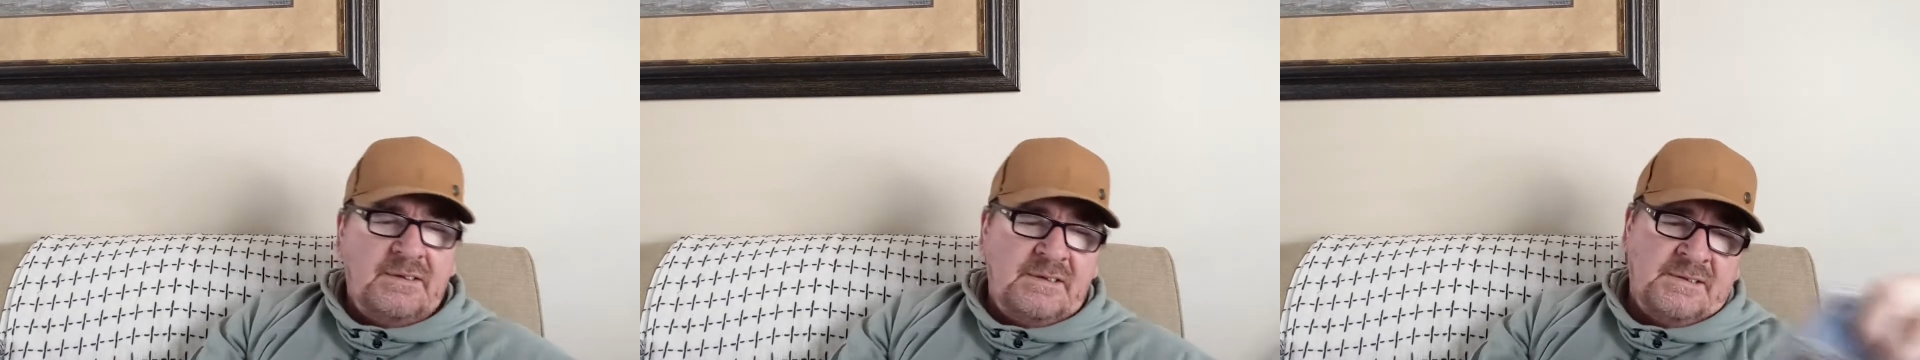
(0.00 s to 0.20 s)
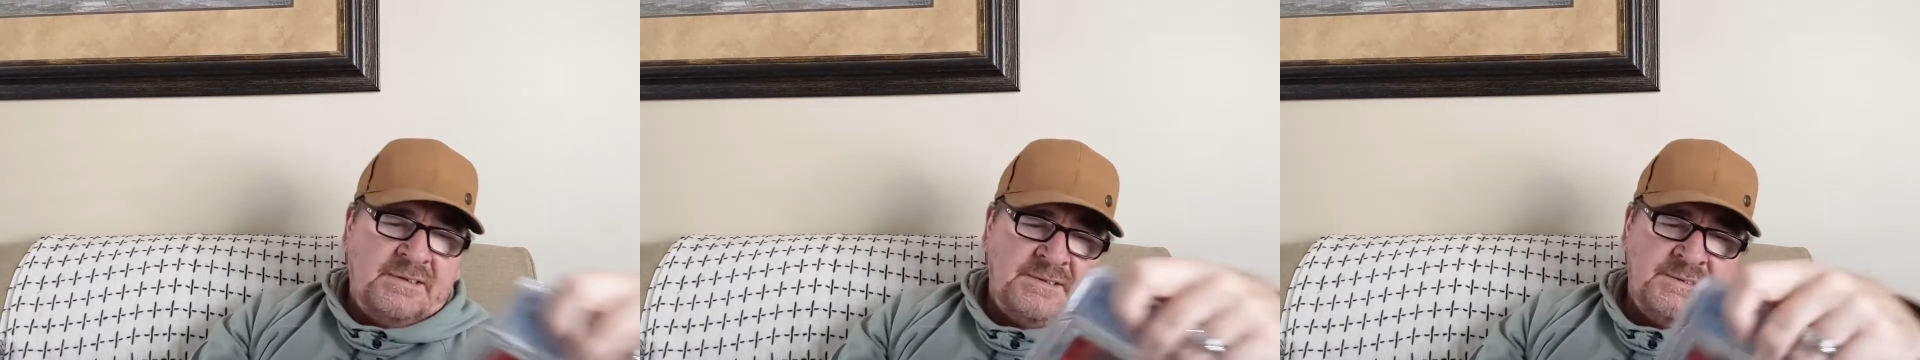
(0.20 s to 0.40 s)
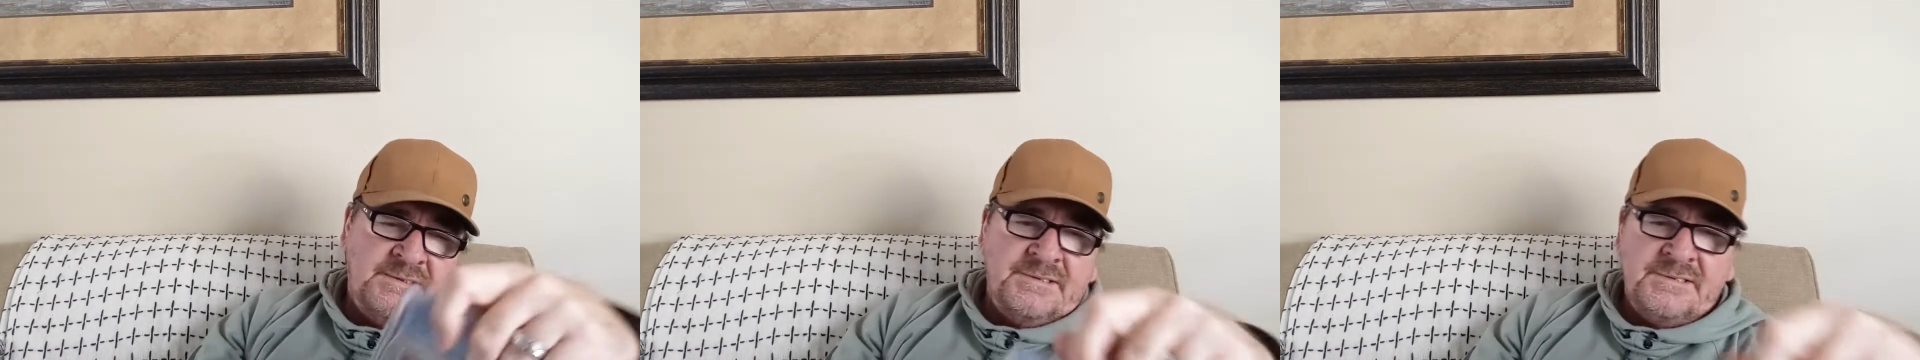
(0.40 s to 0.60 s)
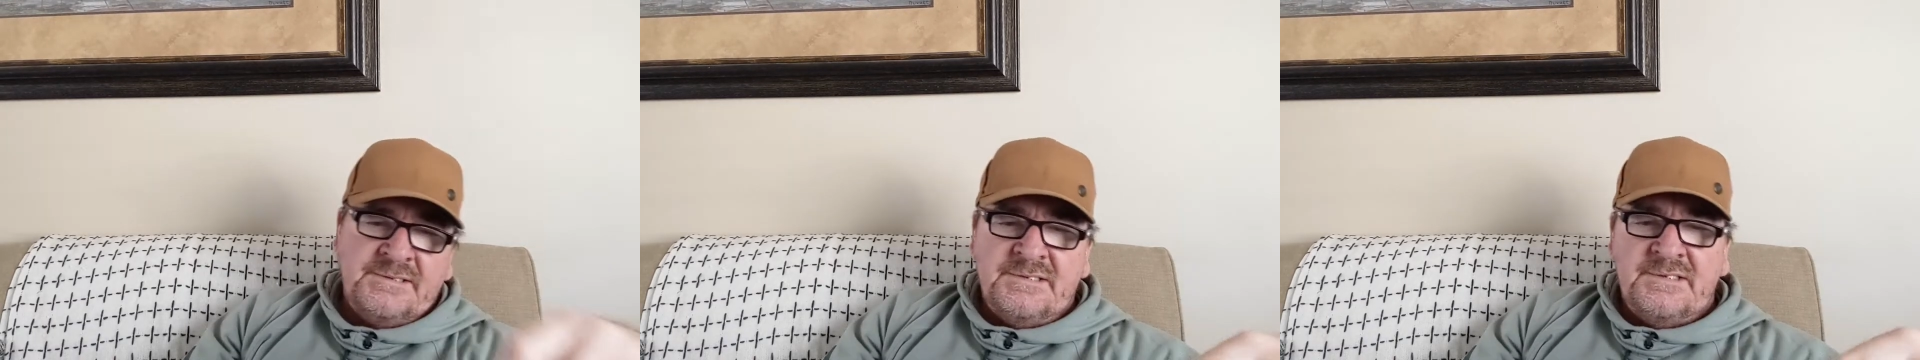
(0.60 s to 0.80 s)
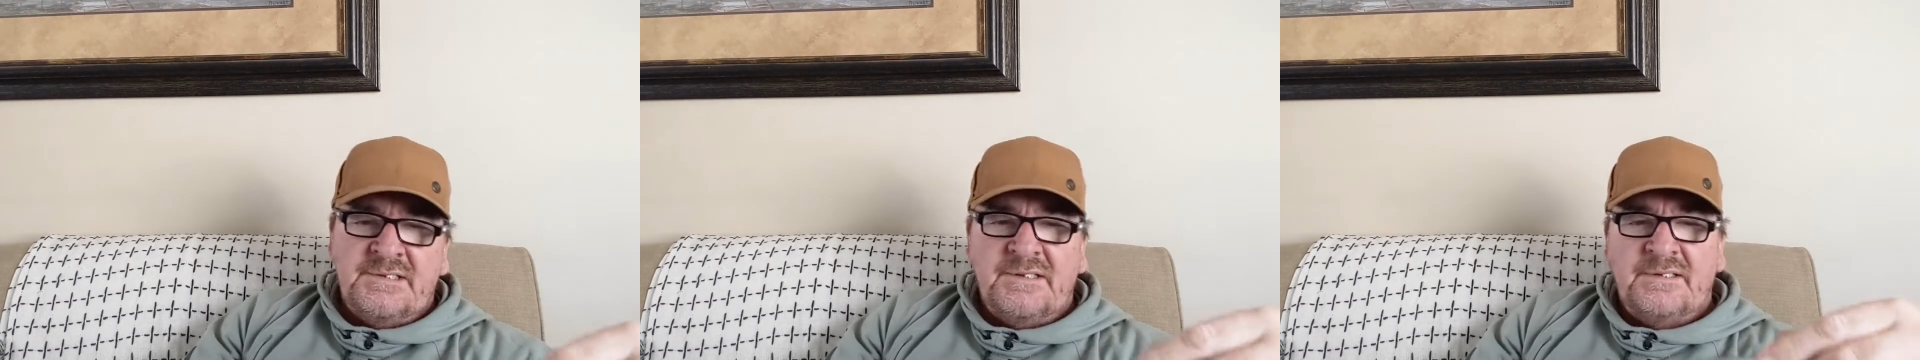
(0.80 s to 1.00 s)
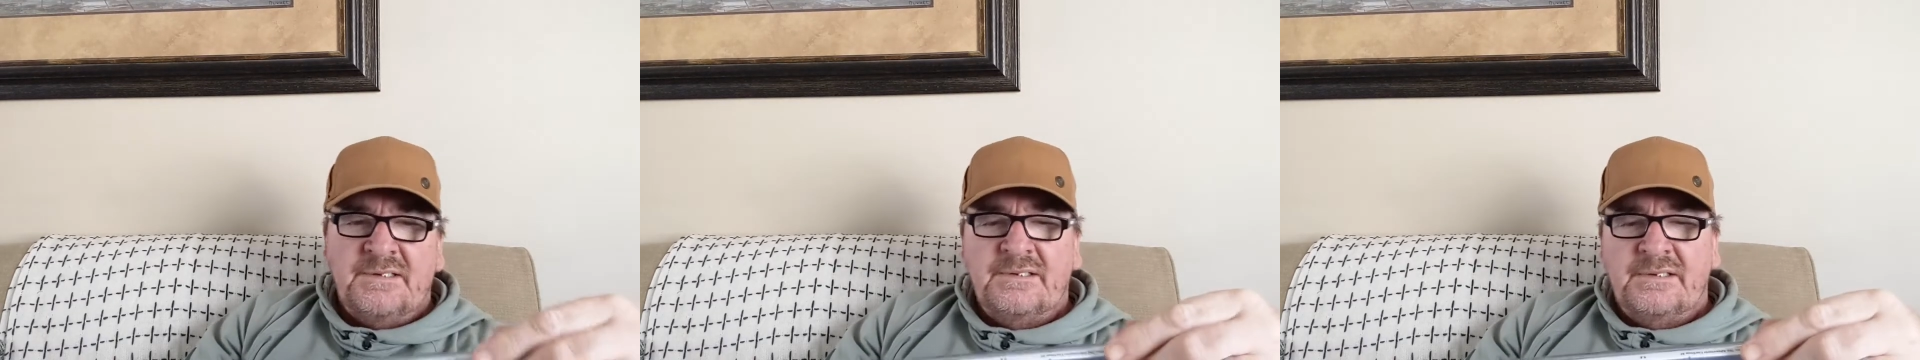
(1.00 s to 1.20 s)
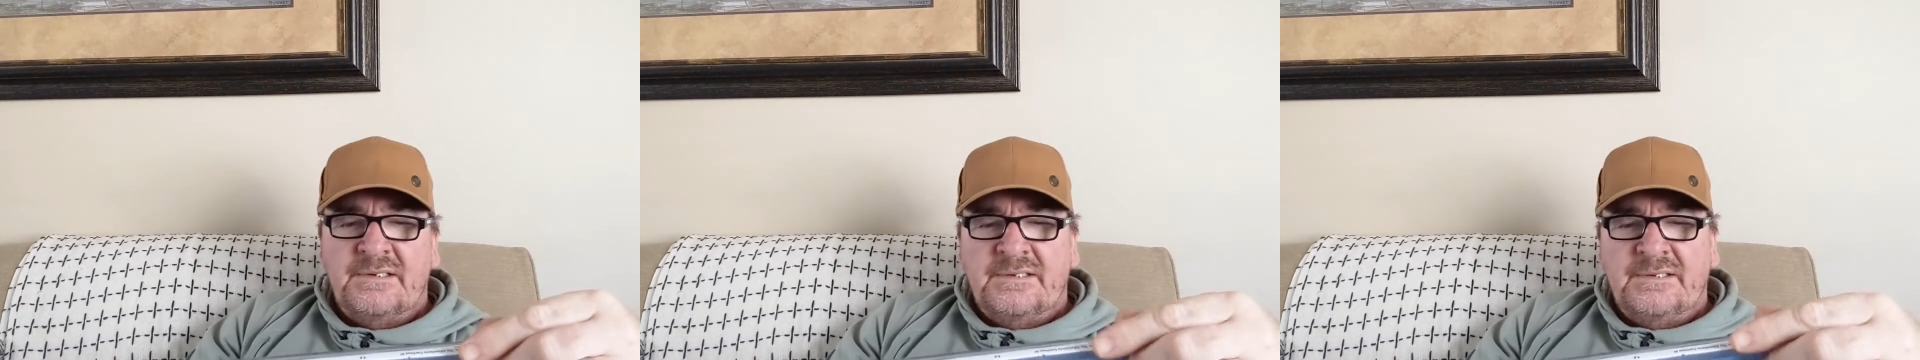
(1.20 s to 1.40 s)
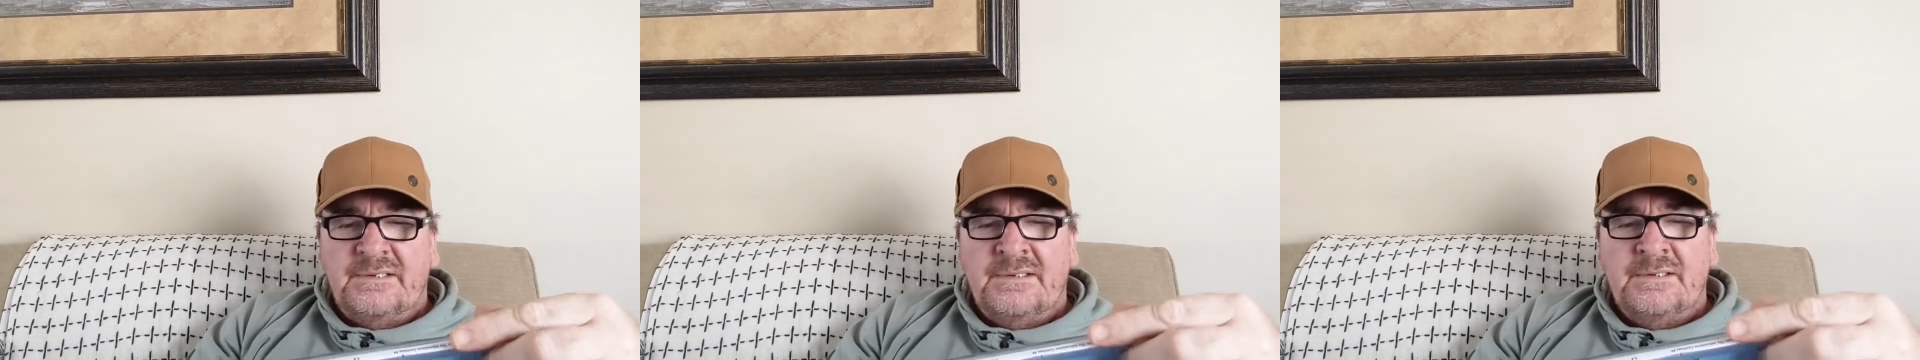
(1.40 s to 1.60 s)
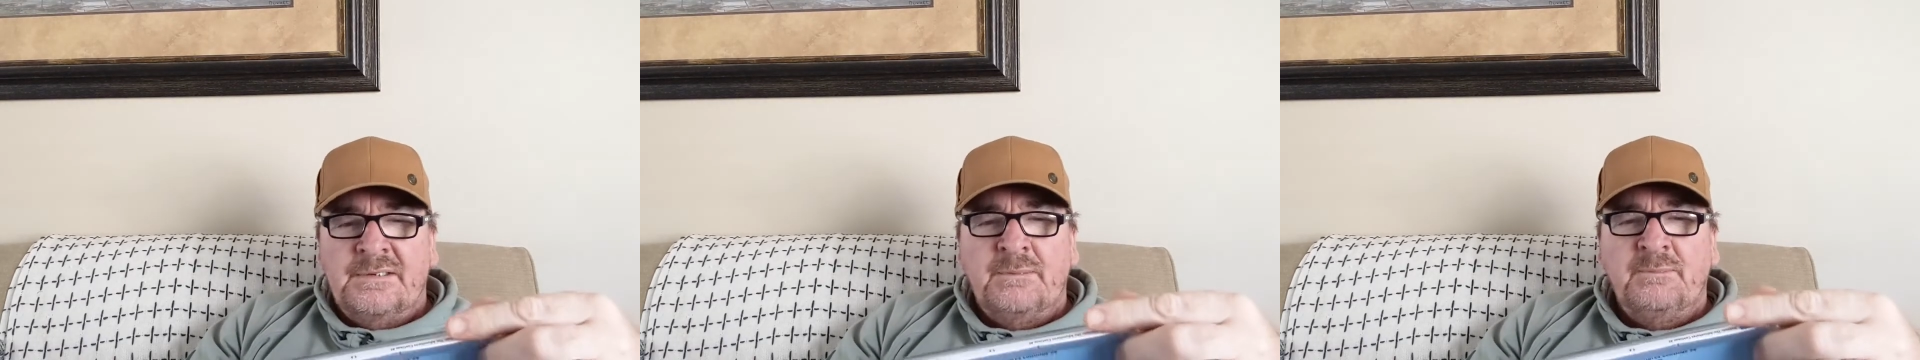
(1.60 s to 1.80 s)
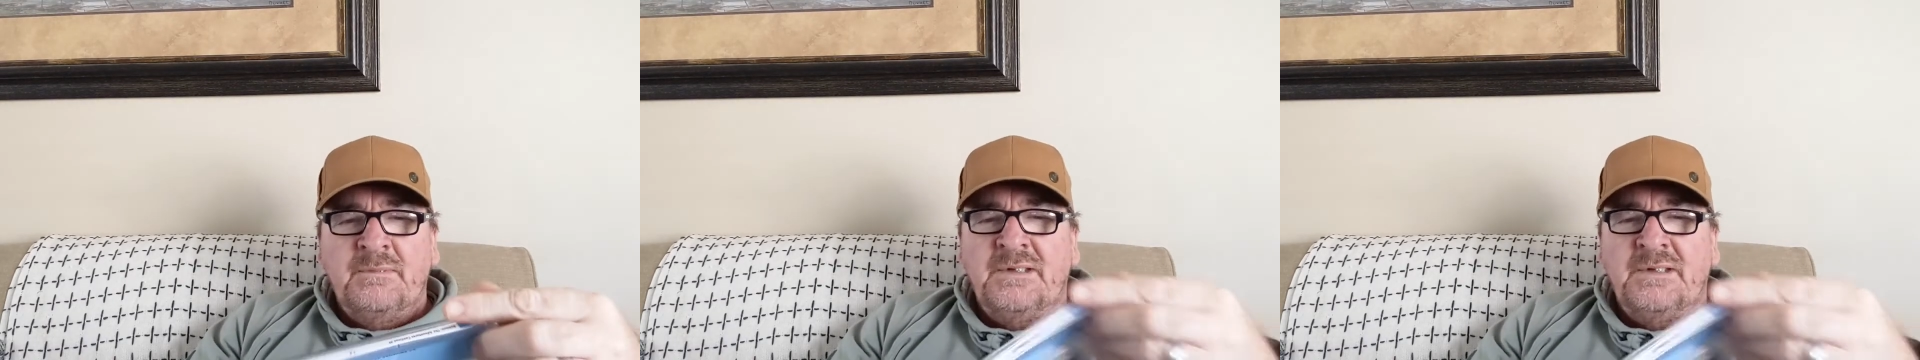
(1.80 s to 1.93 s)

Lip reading: And the